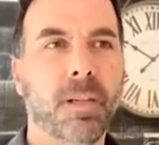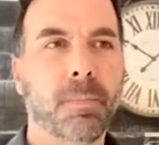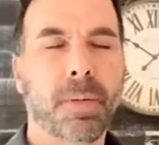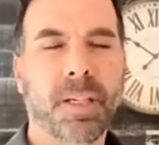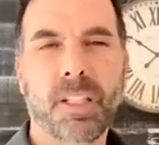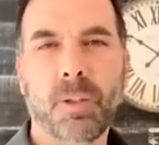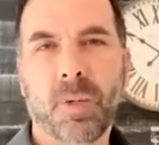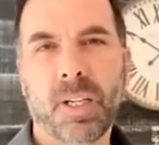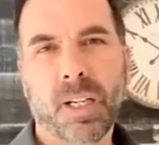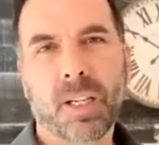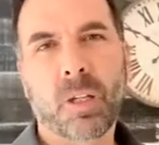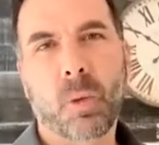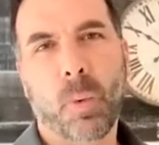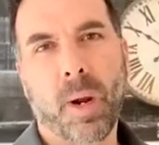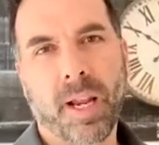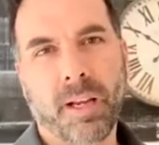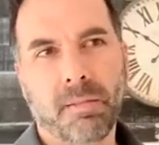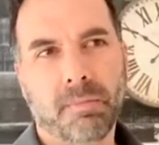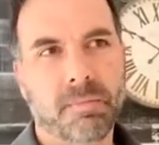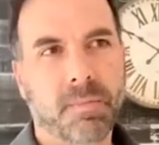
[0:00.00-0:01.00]
But you know what, I'm gonna
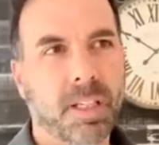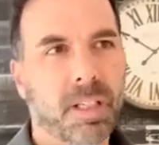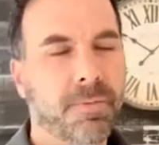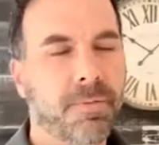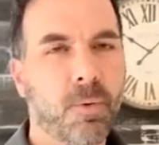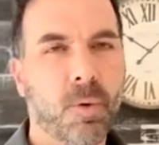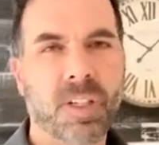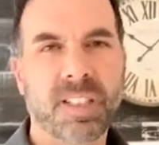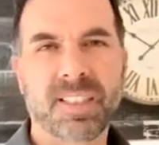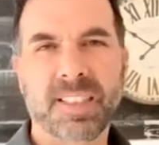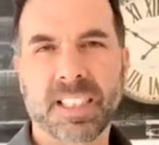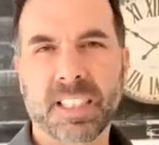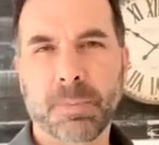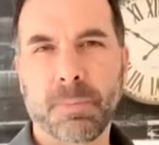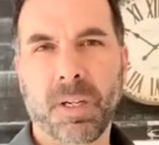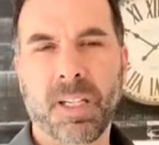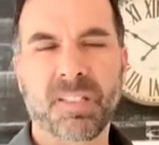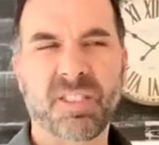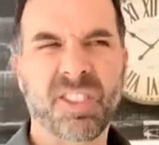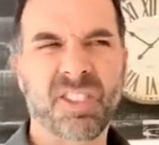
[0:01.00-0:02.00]
wait 4 to 6
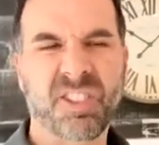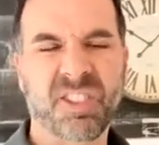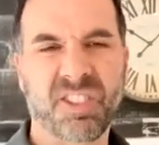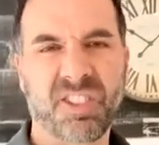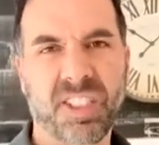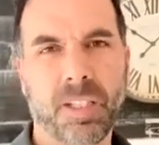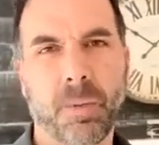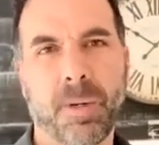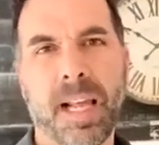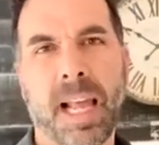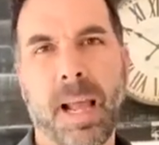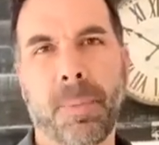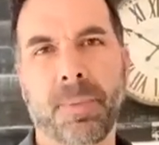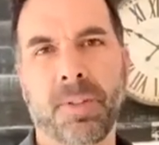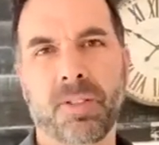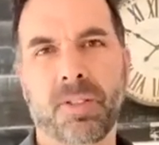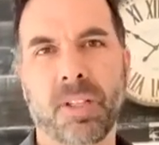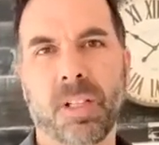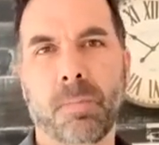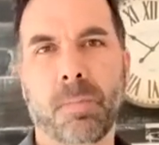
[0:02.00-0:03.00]
months just to see what
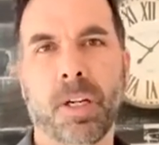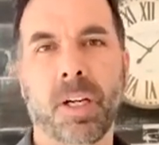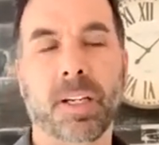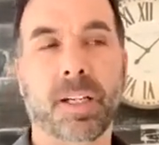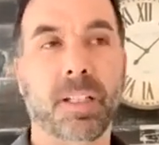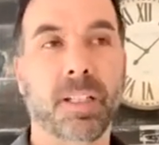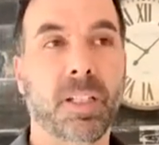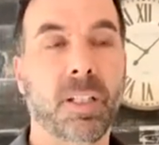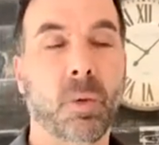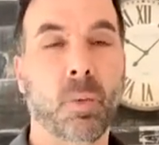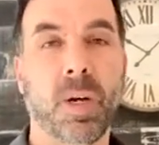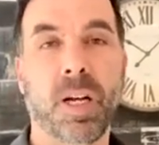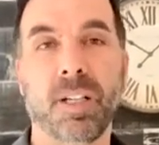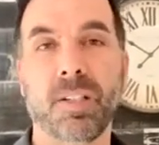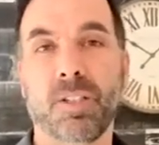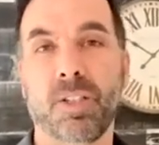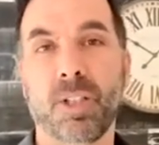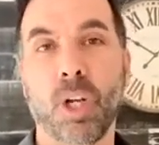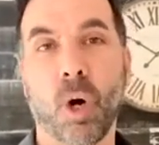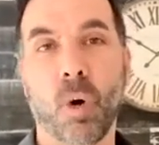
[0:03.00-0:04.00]
happens to the market. You know
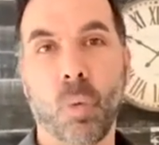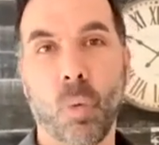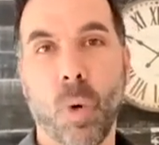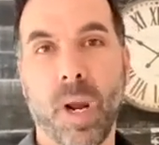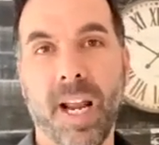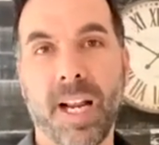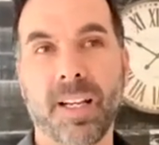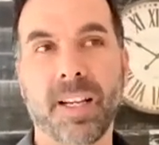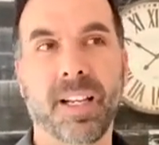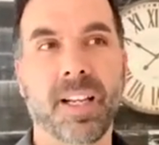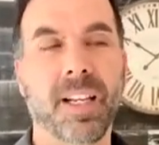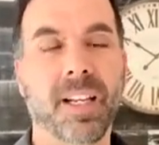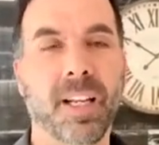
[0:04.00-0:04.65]
what, don't wait.